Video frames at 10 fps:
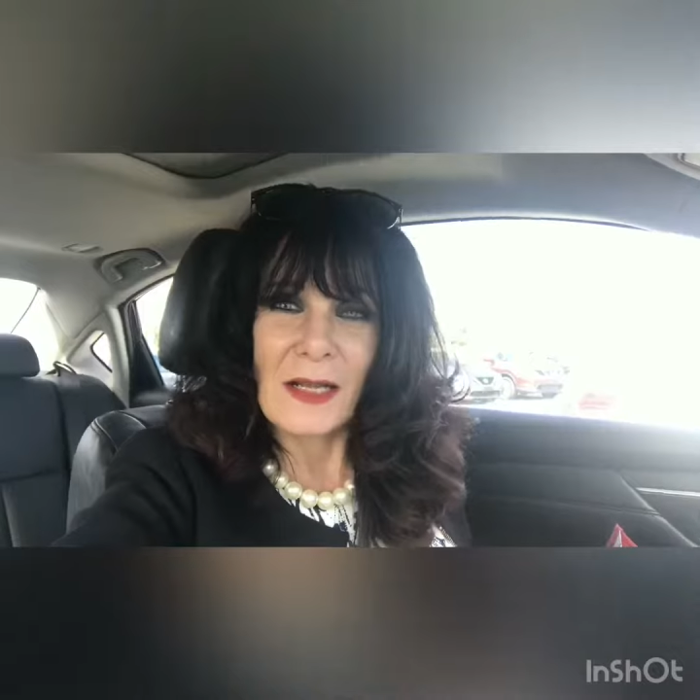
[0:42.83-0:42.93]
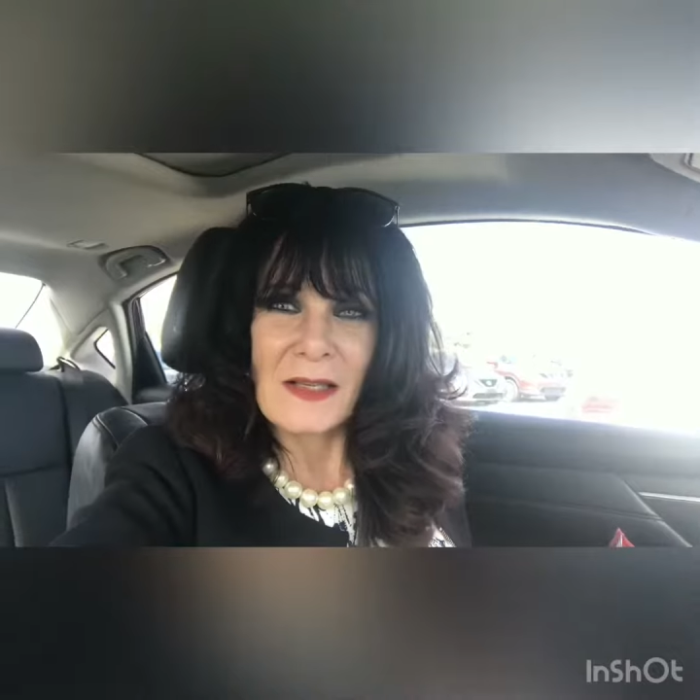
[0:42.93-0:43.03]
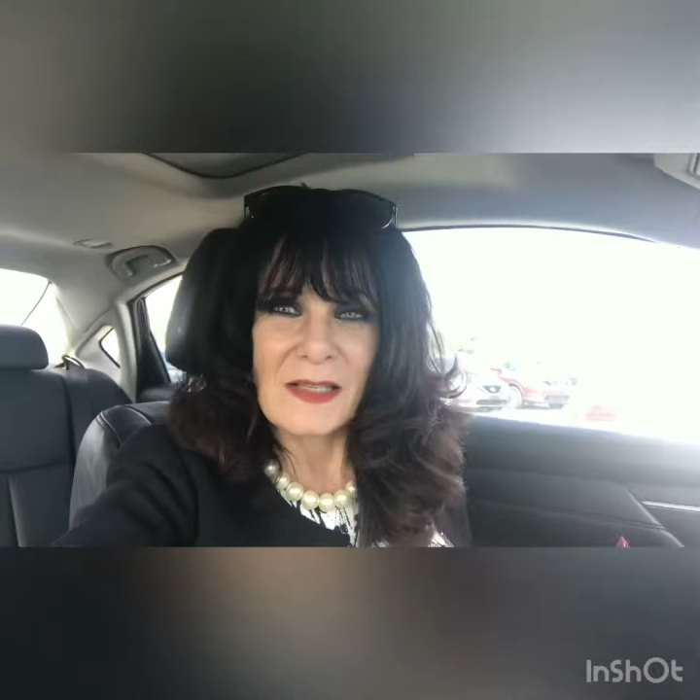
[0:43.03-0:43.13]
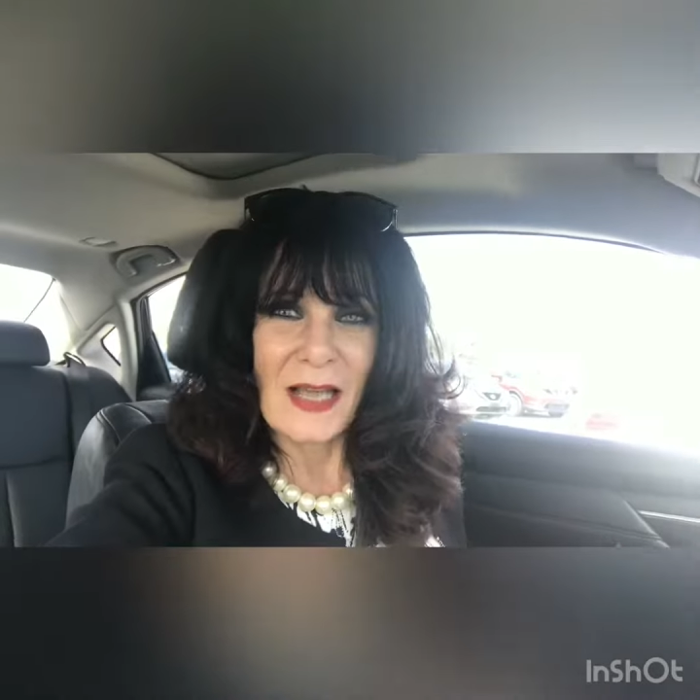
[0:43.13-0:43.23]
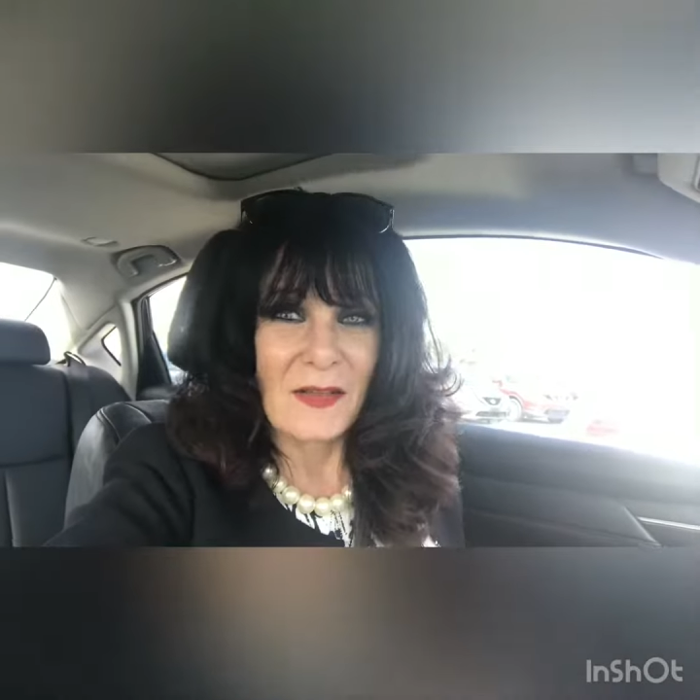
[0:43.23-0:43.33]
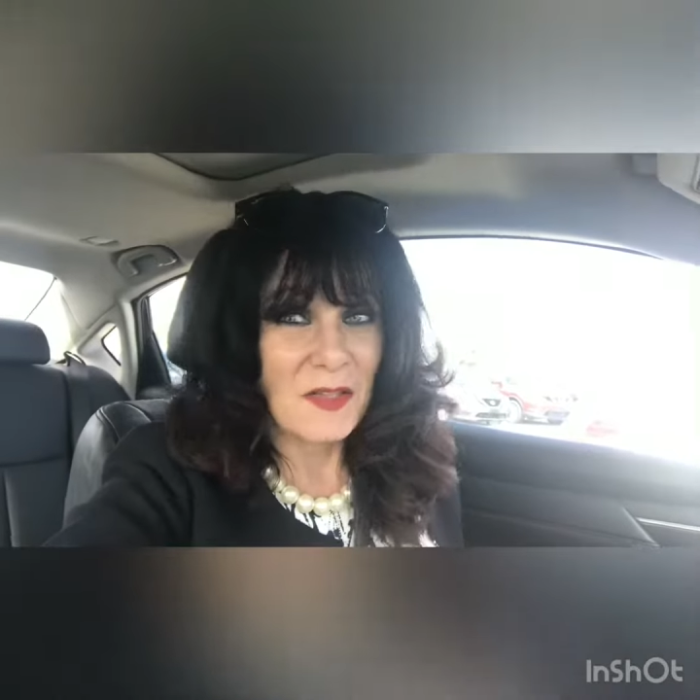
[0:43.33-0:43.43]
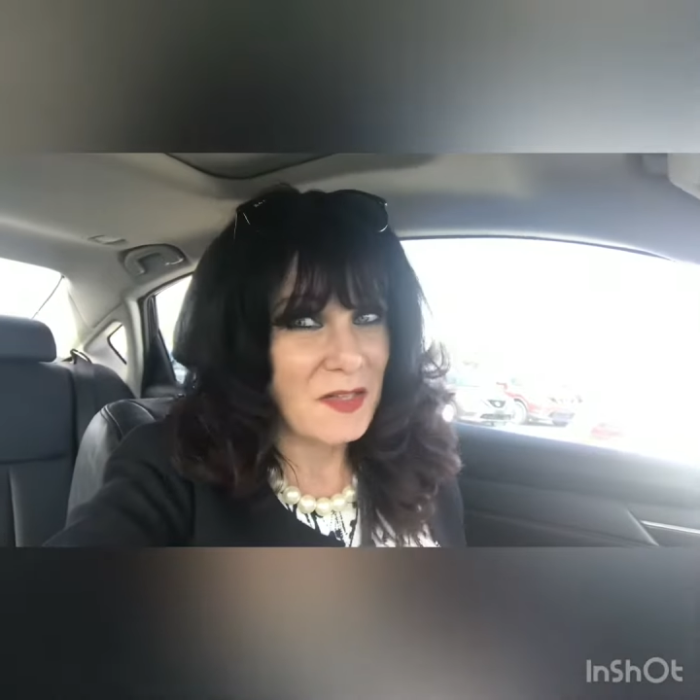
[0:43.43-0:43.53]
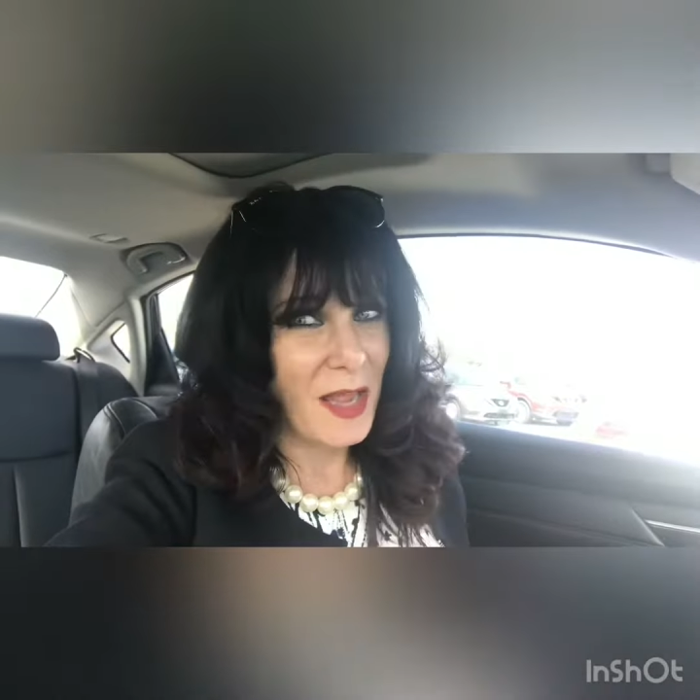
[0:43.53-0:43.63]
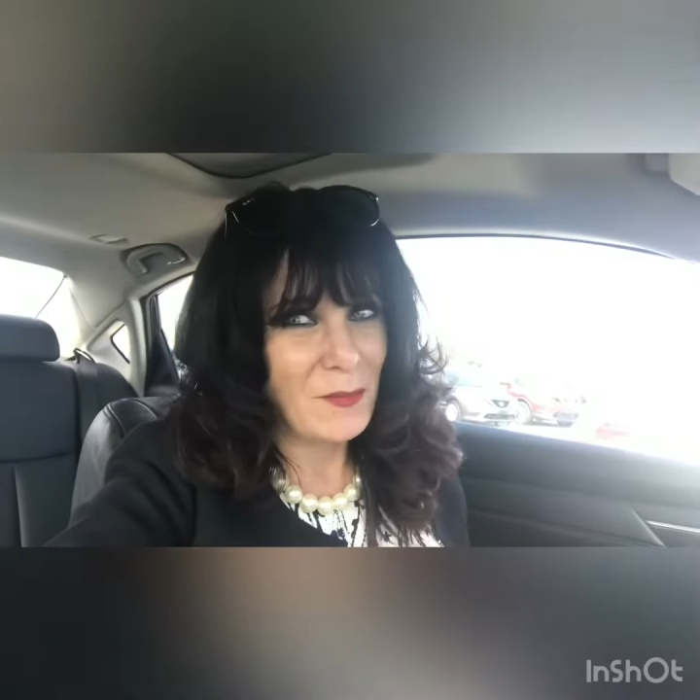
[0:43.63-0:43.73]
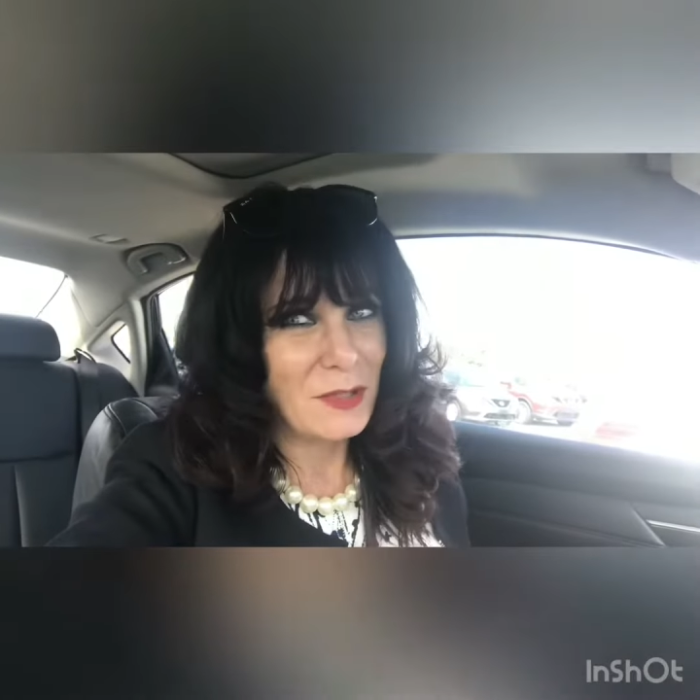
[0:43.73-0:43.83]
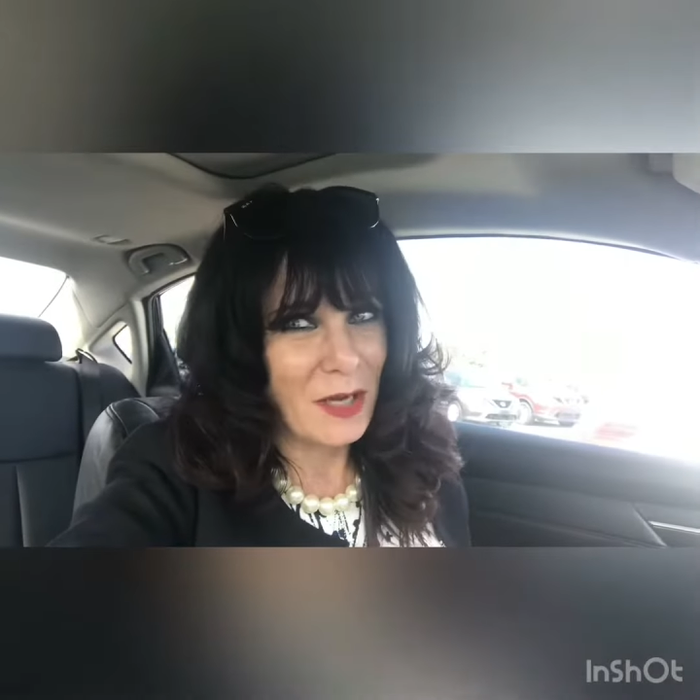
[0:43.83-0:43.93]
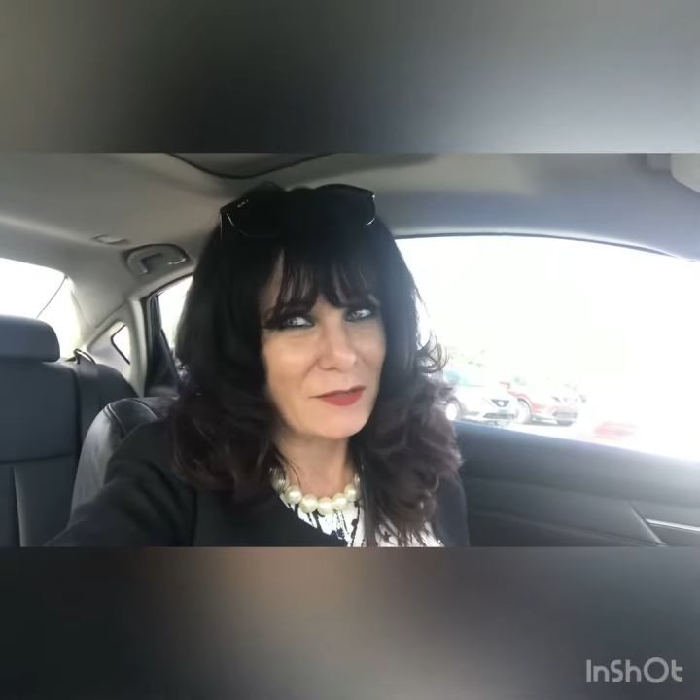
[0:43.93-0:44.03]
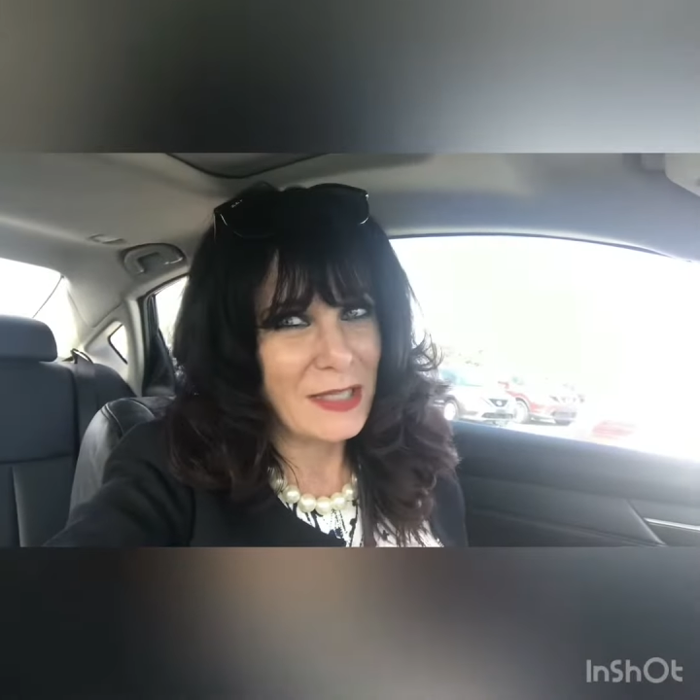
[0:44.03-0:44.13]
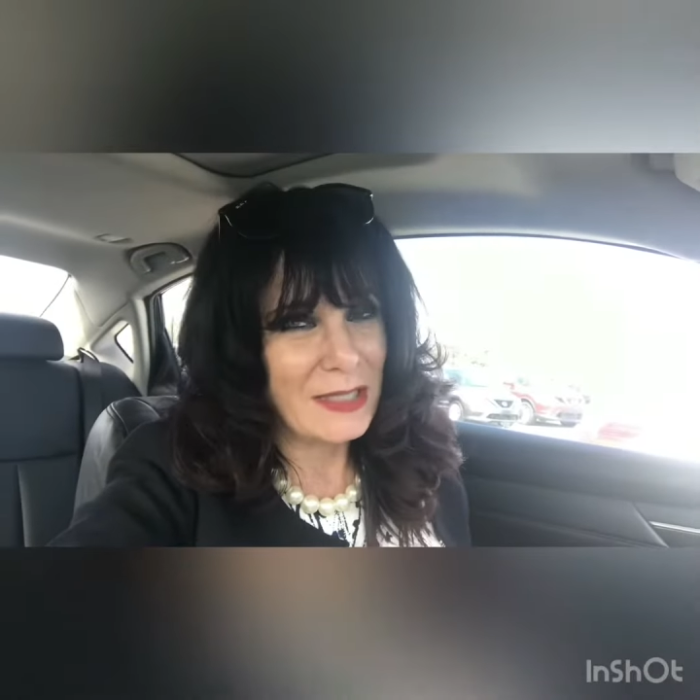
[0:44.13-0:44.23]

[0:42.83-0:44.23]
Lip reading: is that same lovely